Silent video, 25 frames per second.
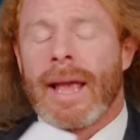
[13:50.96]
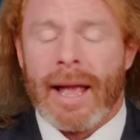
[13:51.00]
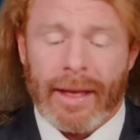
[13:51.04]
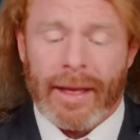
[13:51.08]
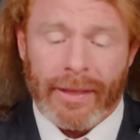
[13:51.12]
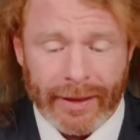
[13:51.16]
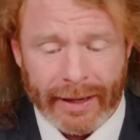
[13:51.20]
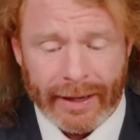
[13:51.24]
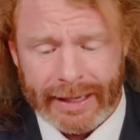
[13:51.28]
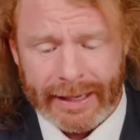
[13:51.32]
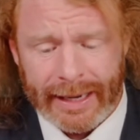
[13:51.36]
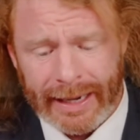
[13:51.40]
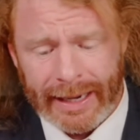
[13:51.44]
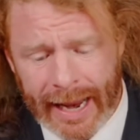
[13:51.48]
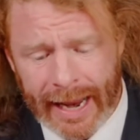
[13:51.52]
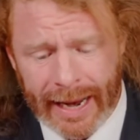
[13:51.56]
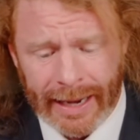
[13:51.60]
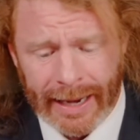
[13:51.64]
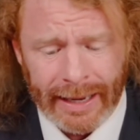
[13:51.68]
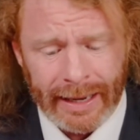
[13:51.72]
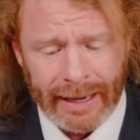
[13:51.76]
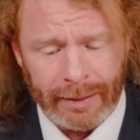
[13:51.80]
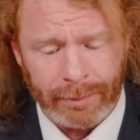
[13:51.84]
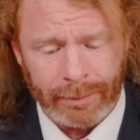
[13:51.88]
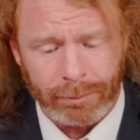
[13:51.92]
The
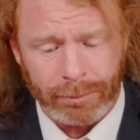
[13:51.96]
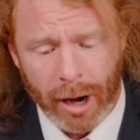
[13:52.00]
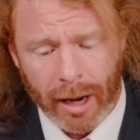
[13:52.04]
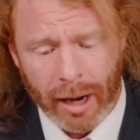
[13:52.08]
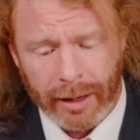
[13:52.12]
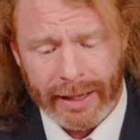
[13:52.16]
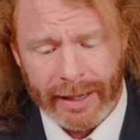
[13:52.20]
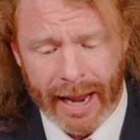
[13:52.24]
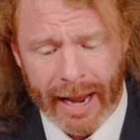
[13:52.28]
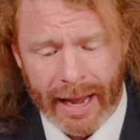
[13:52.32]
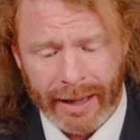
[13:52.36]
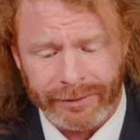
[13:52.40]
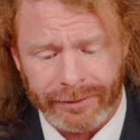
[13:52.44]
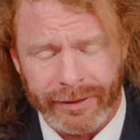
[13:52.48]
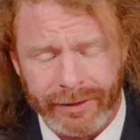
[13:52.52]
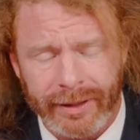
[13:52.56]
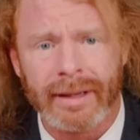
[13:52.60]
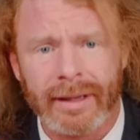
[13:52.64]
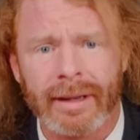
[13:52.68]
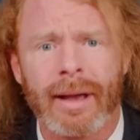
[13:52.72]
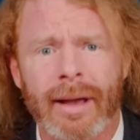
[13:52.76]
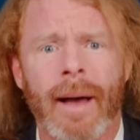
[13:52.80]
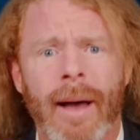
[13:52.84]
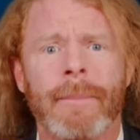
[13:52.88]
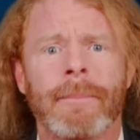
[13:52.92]
Canadian
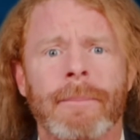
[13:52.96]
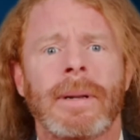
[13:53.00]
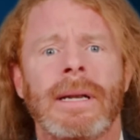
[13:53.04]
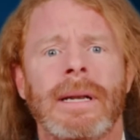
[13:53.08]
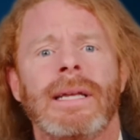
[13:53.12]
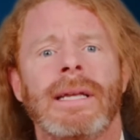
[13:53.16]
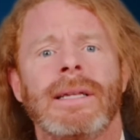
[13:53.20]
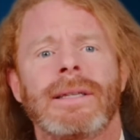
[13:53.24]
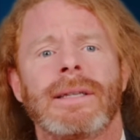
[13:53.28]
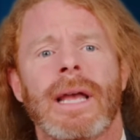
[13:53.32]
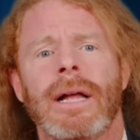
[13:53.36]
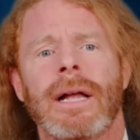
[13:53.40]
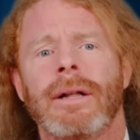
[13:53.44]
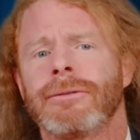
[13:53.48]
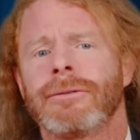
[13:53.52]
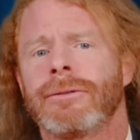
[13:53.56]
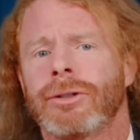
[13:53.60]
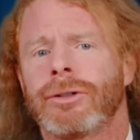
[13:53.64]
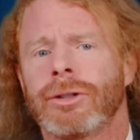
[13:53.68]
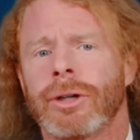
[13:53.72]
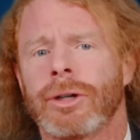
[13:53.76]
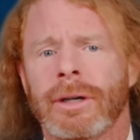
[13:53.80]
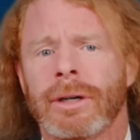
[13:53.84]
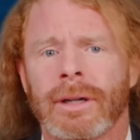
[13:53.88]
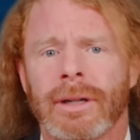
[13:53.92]
Broadcasting Company tells
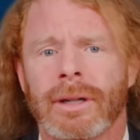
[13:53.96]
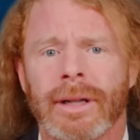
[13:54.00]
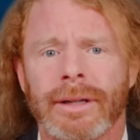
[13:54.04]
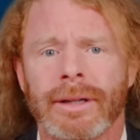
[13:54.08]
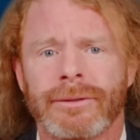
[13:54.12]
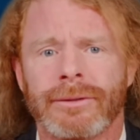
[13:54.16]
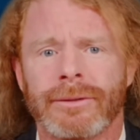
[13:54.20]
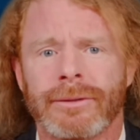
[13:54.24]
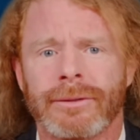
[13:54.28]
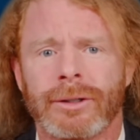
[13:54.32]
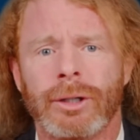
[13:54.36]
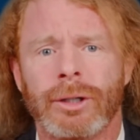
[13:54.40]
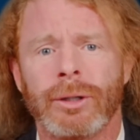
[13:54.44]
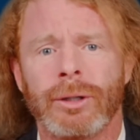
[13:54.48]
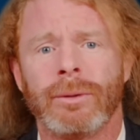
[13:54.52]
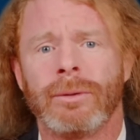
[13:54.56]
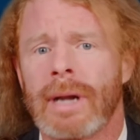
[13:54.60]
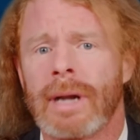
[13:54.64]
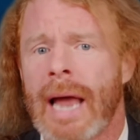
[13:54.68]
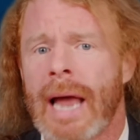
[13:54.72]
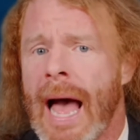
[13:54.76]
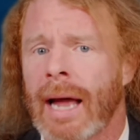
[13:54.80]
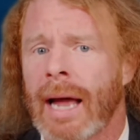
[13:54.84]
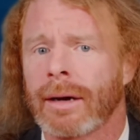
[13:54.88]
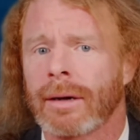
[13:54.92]
journalists to
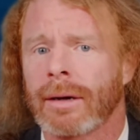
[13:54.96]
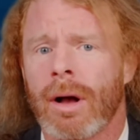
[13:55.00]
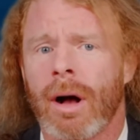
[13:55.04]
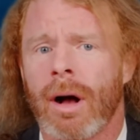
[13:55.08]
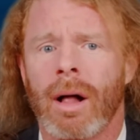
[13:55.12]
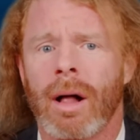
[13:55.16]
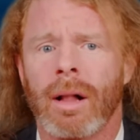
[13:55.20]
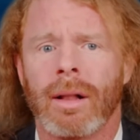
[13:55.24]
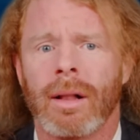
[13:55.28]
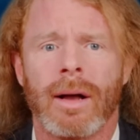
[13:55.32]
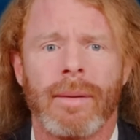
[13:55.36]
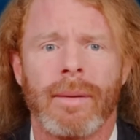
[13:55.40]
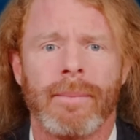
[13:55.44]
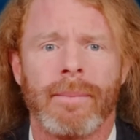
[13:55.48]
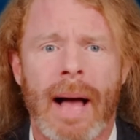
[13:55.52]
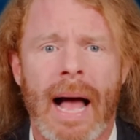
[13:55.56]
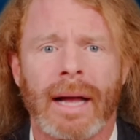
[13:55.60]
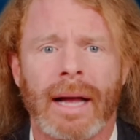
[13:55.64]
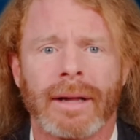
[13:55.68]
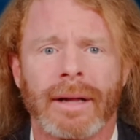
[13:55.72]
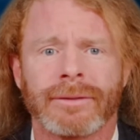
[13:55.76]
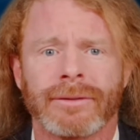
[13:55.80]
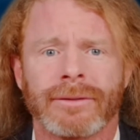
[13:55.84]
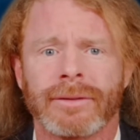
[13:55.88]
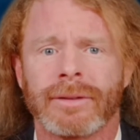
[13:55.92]
not call
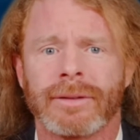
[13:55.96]
Hamas